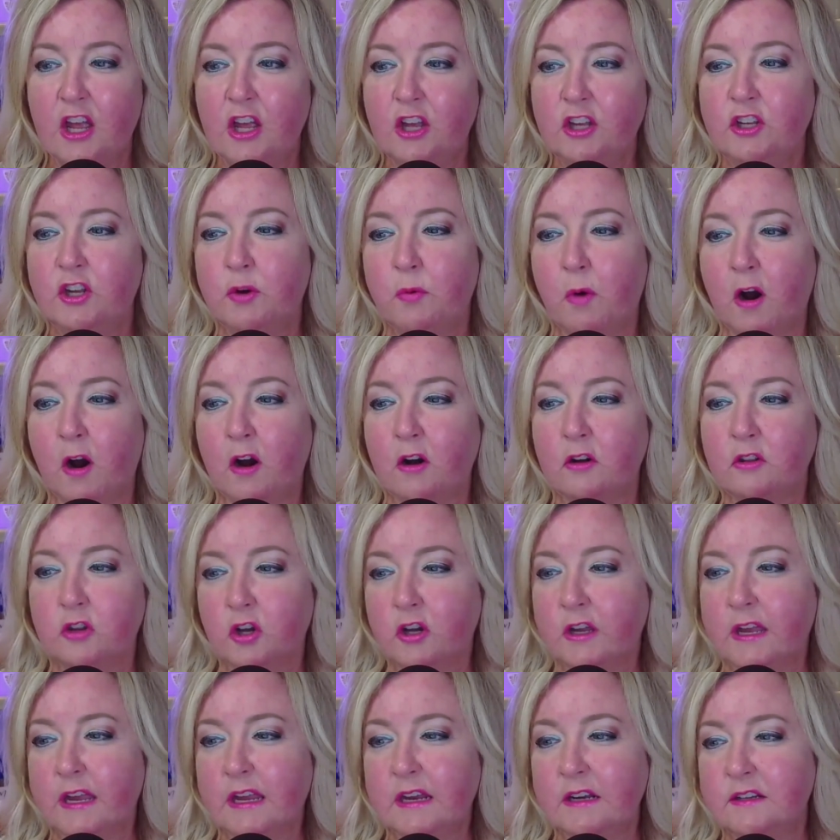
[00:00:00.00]
You are
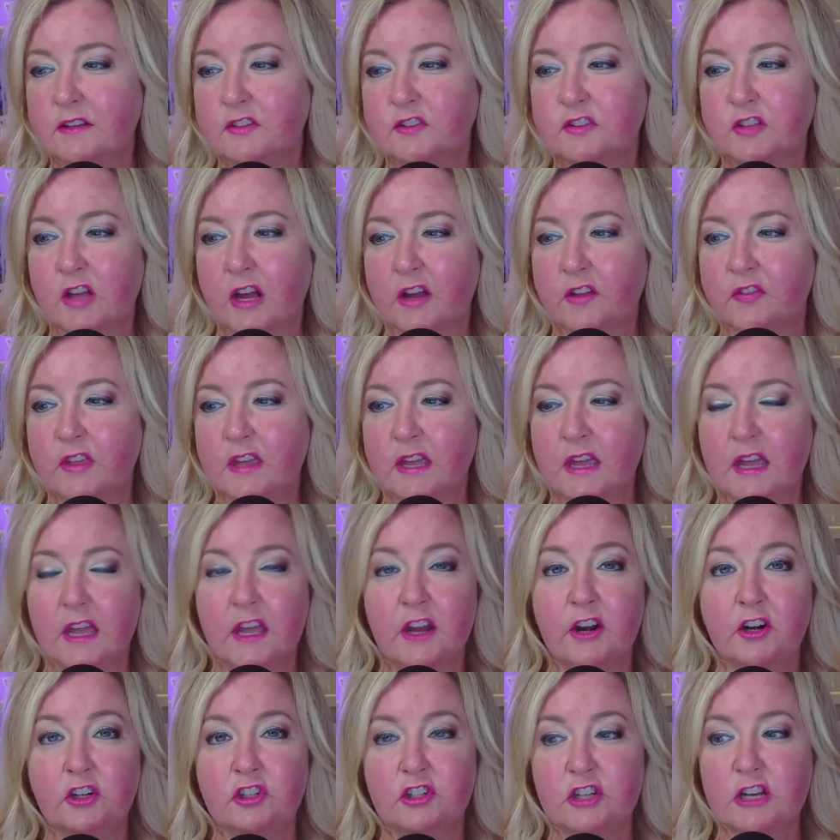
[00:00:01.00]
looking to suck the
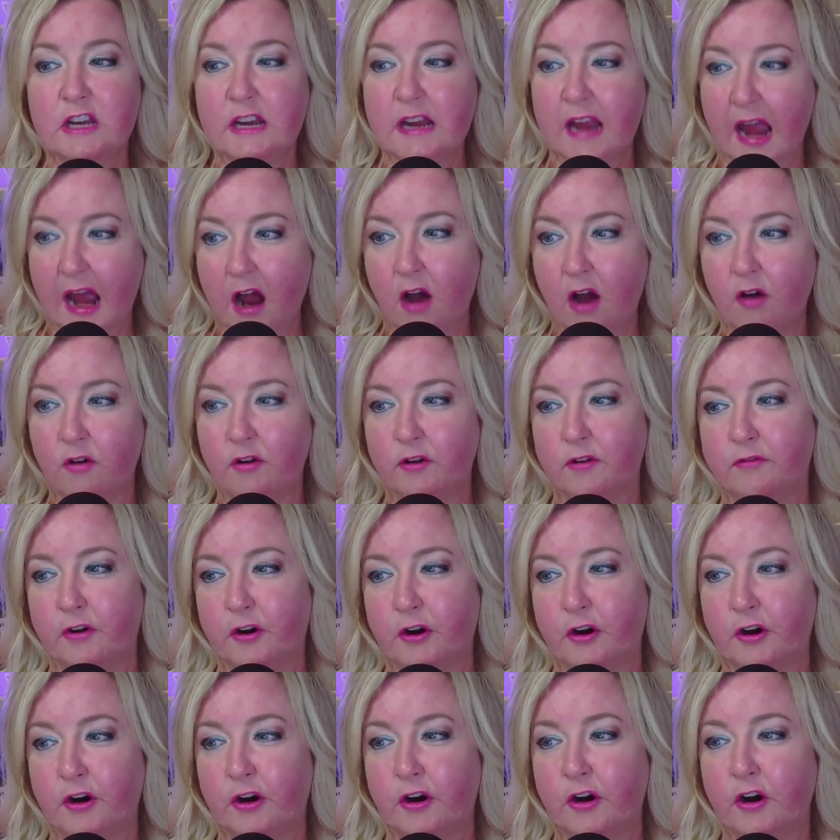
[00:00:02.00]
energy out of
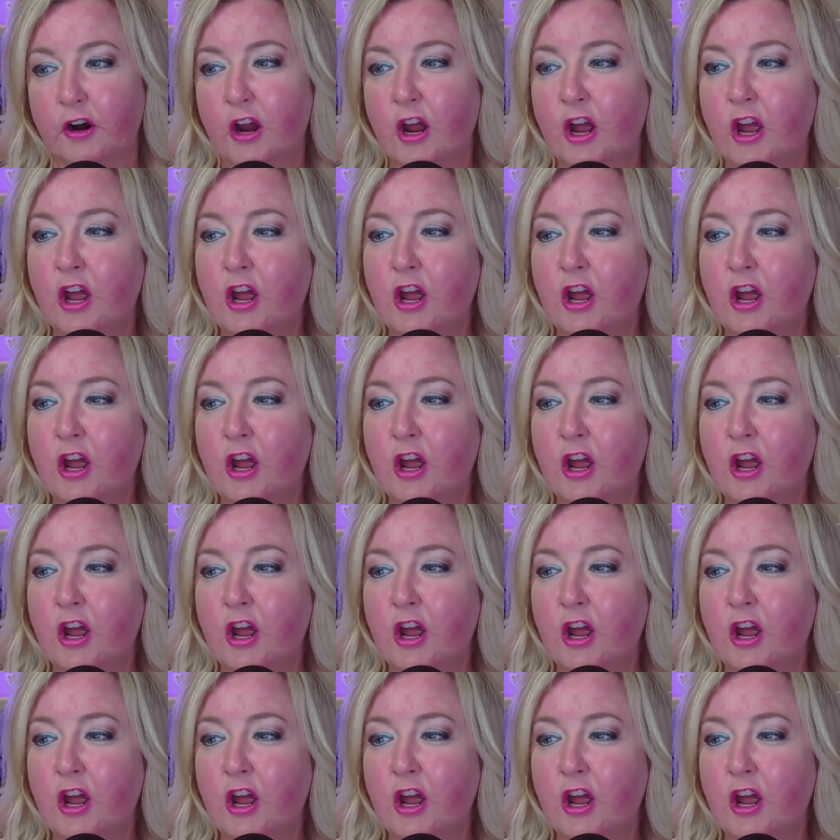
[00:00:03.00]
her.